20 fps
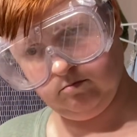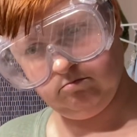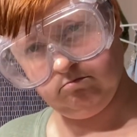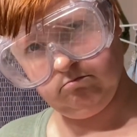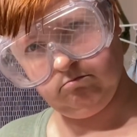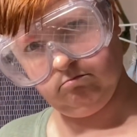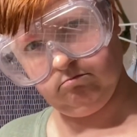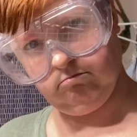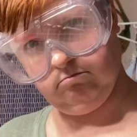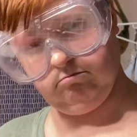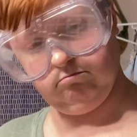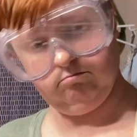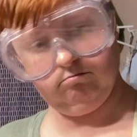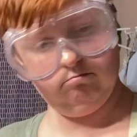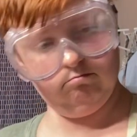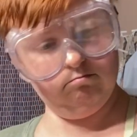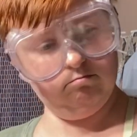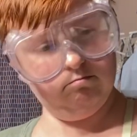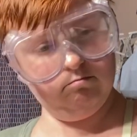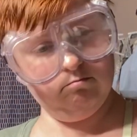We're
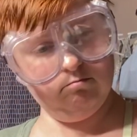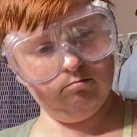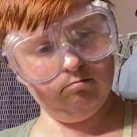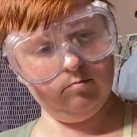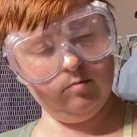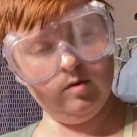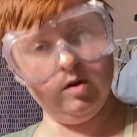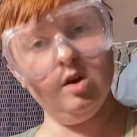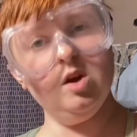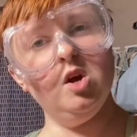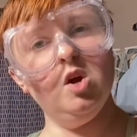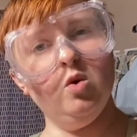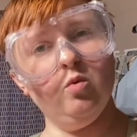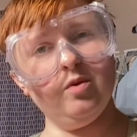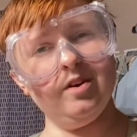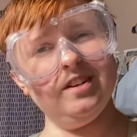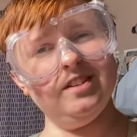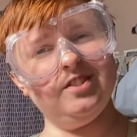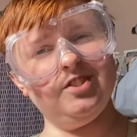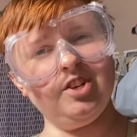
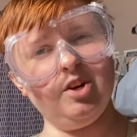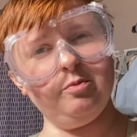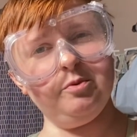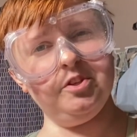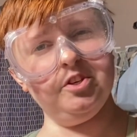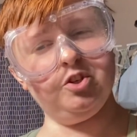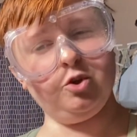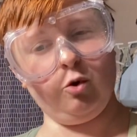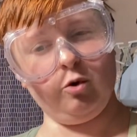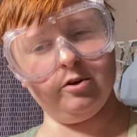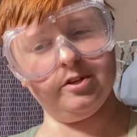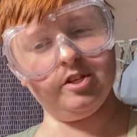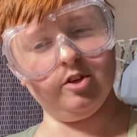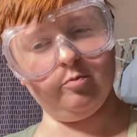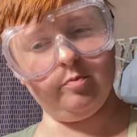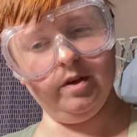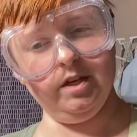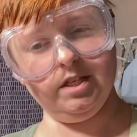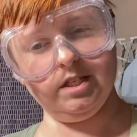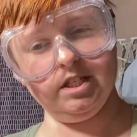gonna start with the torso
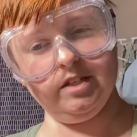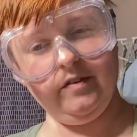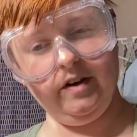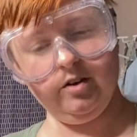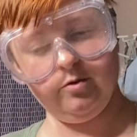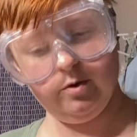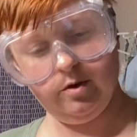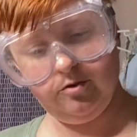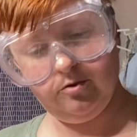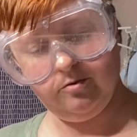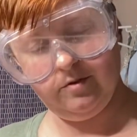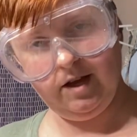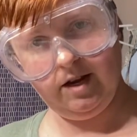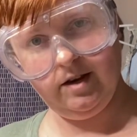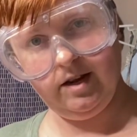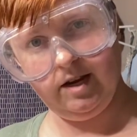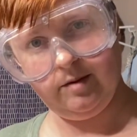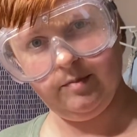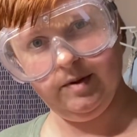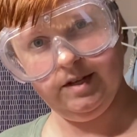piece, because if I drill through that
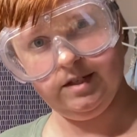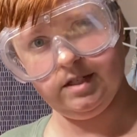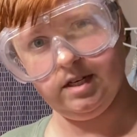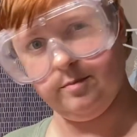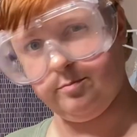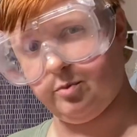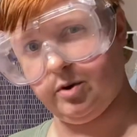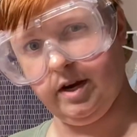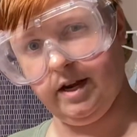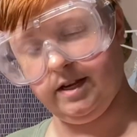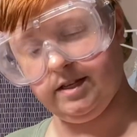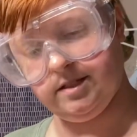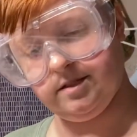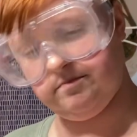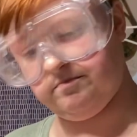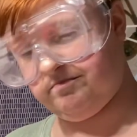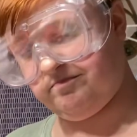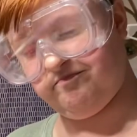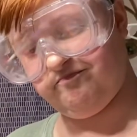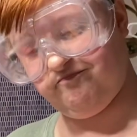neck piece and it breaks,
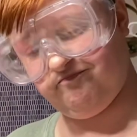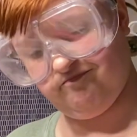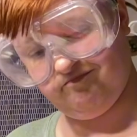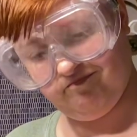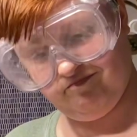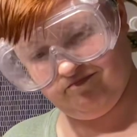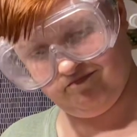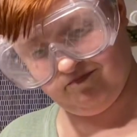there's